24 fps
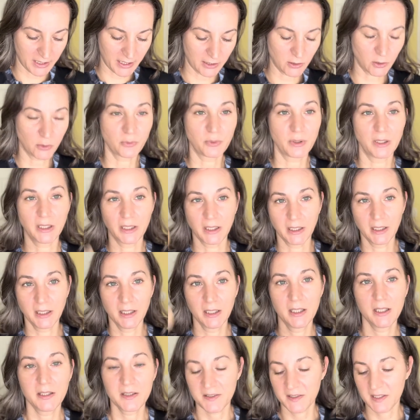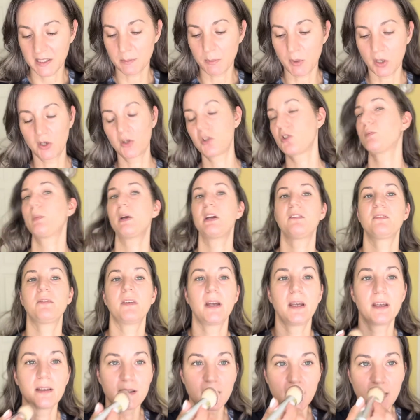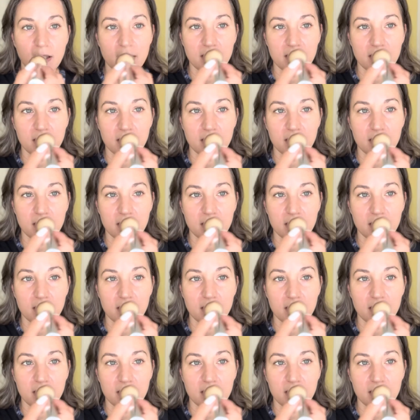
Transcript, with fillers: I don't really submerge my face.